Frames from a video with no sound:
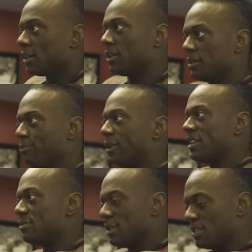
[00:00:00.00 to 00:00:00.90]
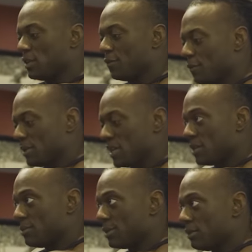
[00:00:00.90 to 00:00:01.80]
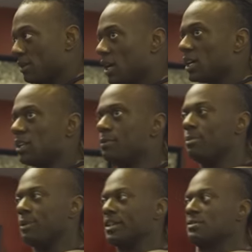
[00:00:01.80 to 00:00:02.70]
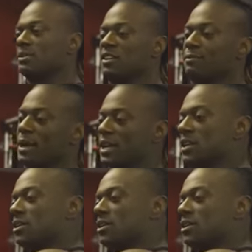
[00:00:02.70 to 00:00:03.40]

I'm gonna brace myself from here, but I'm not gonna be bracing myself back